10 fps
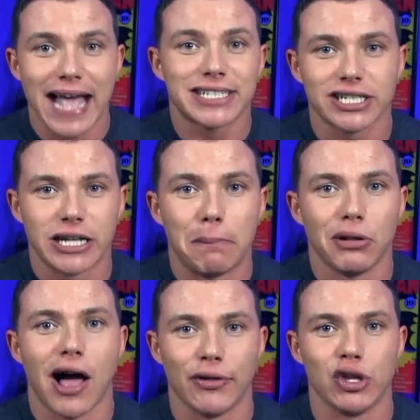That's a
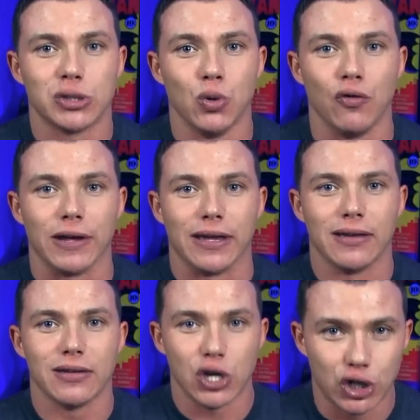subplot in this
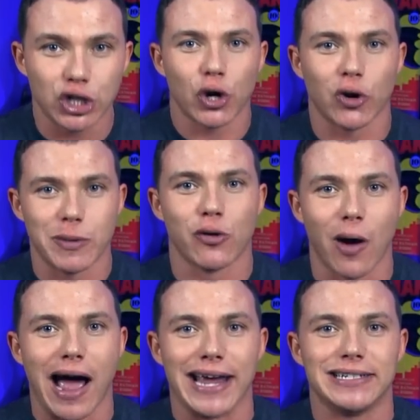movie. You just heard me
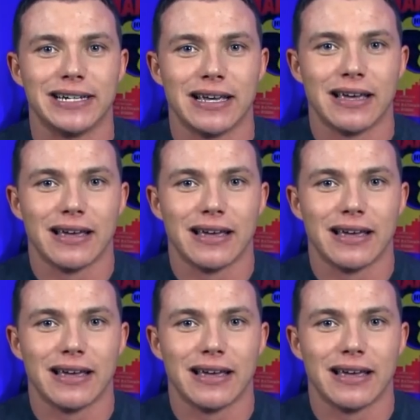right.